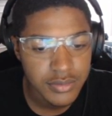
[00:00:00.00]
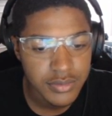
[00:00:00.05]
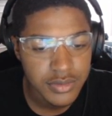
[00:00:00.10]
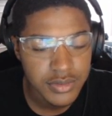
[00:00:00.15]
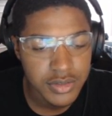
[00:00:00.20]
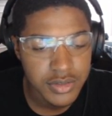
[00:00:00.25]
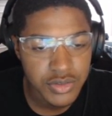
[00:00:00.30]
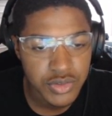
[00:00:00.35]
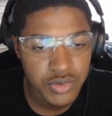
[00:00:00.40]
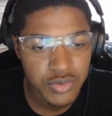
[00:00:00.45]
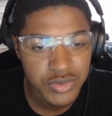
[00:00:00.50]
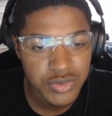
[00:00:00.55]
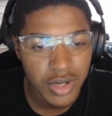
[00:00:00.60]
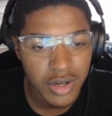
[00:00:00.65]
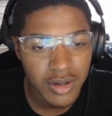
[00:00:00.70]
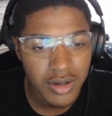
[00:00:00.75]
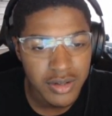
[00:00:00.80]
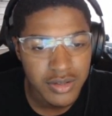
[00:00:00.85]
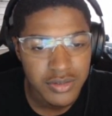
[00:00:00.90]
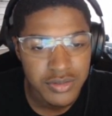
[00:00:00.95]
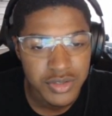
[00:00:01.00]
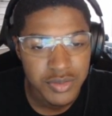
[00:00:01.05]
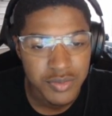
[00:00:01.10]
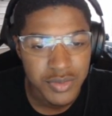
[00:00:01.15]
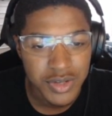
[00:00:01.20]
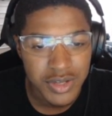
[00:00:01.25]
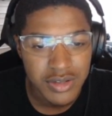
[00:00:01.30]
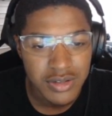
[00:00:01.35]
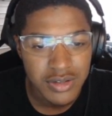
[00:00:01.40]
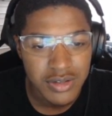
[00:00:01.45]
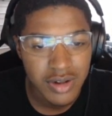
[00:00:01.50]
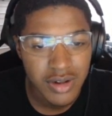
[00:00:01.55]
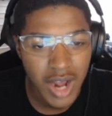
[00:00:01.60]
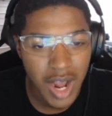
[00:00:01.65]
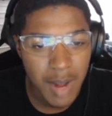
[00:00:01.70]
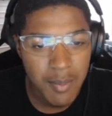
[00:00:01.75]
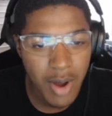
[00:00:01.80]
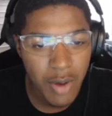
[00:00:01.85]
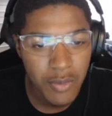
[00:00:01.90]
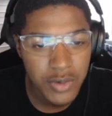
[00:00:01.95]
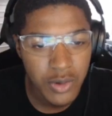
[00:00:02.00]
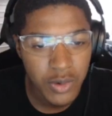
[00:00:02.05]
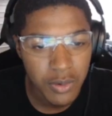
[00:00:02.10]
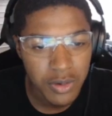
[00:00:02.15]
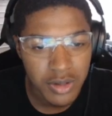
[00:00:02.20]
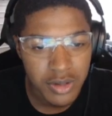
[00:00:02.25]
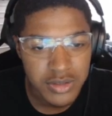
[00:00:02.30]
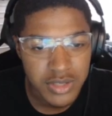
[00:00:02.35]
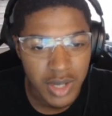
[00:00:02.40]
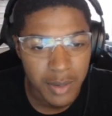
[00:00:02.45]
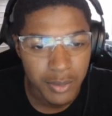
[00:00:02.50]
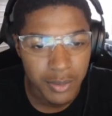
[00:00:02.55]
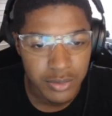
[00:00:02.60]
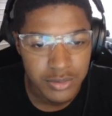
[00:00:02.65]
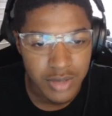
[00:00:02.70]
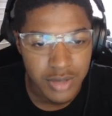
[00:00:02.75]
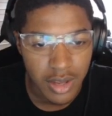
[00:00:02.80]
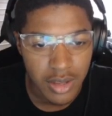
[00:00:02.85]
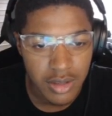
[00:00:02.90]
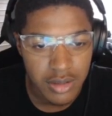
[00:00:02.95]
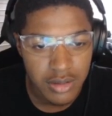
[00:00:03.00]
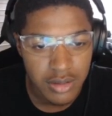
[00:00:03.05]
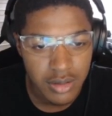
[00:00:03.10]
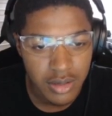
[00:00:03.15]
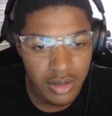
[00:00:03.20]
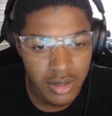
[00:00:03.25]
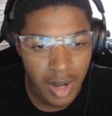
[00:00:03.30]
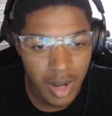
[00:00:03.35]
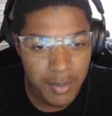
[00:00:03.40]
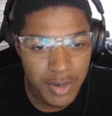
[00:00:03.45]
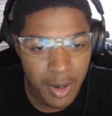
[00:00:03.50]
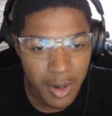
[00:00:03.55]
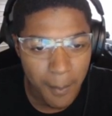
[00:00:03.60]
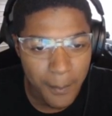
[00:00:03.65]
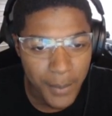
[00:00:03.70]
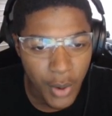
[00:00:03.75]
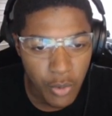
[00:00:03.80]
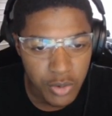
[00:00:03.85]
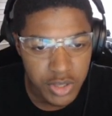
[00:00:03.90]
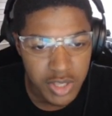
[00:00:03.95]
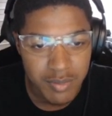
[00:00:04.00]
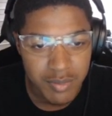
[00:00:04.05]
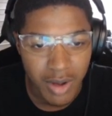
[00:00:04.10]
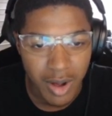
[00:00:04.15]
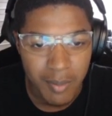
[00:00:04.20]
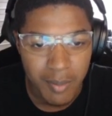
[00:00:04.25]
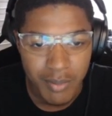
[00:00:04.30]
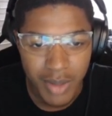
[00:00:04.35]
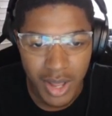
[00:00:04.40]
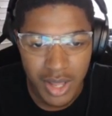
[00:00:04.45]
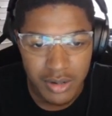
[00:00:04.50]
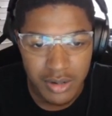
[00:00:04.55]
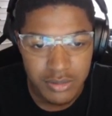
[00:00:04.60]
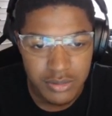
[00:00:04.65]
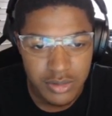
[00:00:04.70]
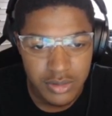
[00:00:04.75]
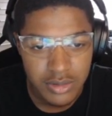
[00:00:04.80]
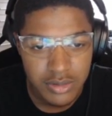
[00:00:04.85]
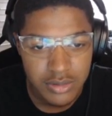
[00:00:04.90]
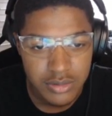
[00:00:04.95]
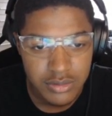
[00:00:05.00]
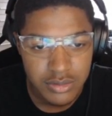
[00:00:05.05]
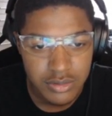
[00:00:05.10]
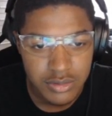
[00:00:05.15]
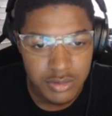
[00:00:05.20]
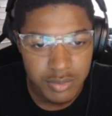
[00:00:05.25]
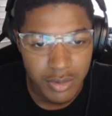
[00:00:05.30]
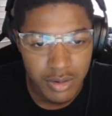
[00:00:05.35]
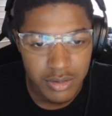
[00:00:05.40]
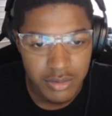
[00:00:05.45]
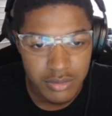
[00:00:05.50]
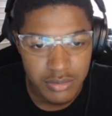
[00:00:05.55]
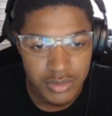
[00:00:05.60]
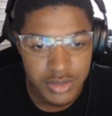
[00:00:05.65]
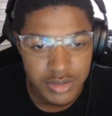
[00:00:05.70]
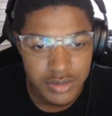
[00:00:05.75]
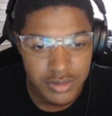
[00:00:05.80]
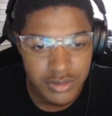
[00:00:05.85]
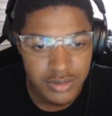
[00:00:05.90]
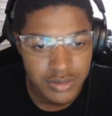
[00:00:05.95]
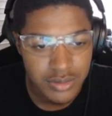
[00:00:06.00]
Since you're talking to me, how about we go on a double date? And I mean a Pokemon battle. So spurred them cheese.